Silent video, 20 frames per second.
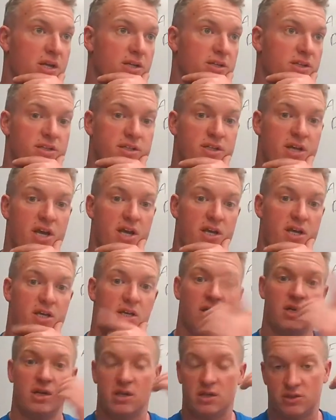to take
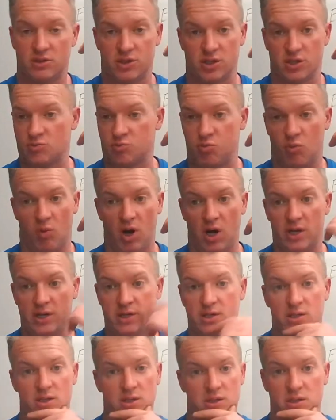just
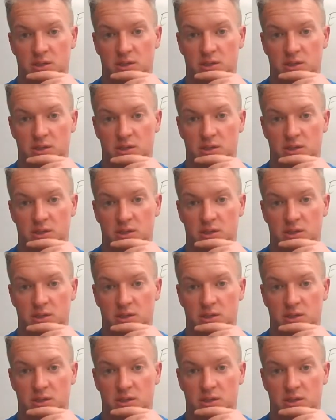one